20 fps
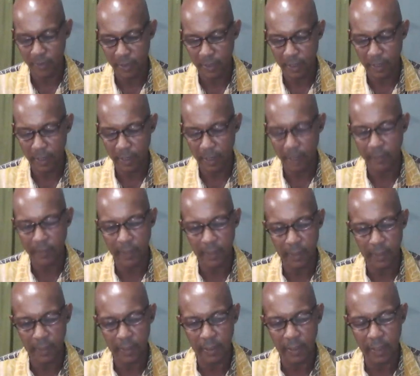When I, after I
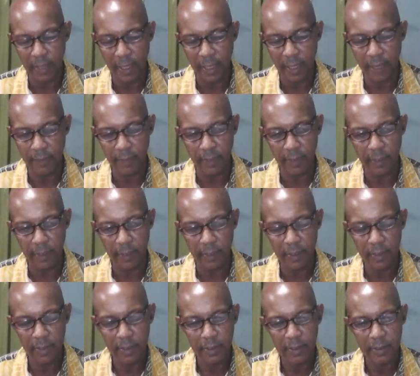did the live, I
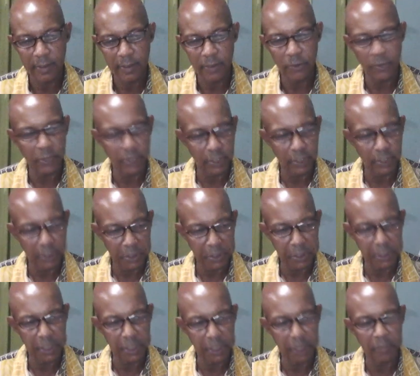took care of the
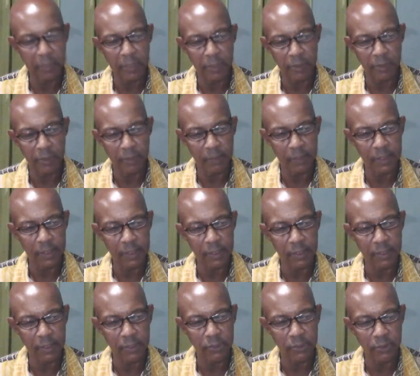sheep, my rabbits,
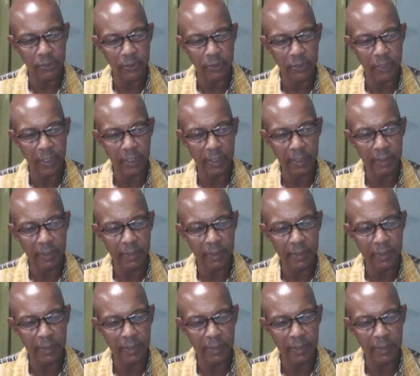and so. And